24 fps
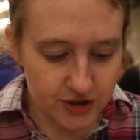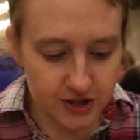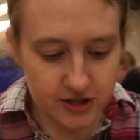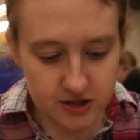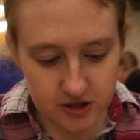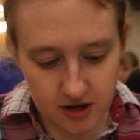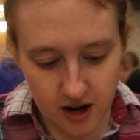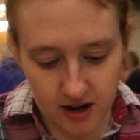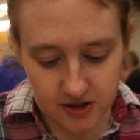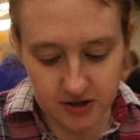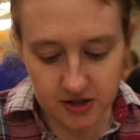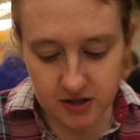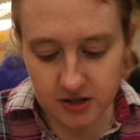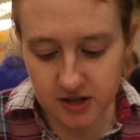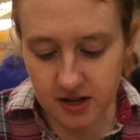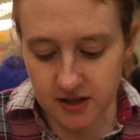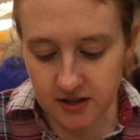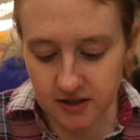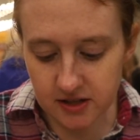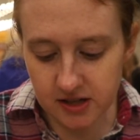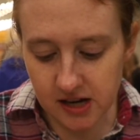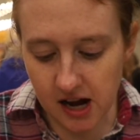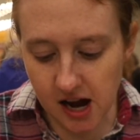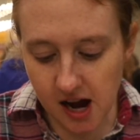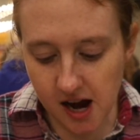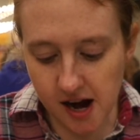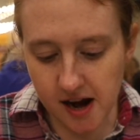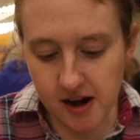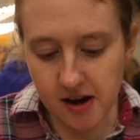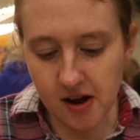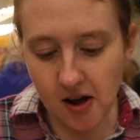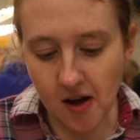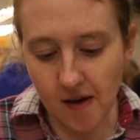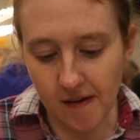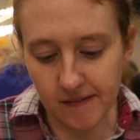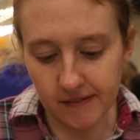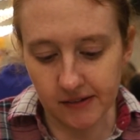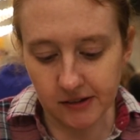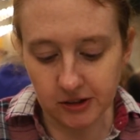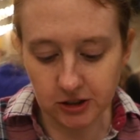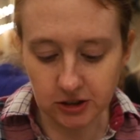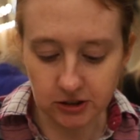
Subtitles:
the sauces on the side and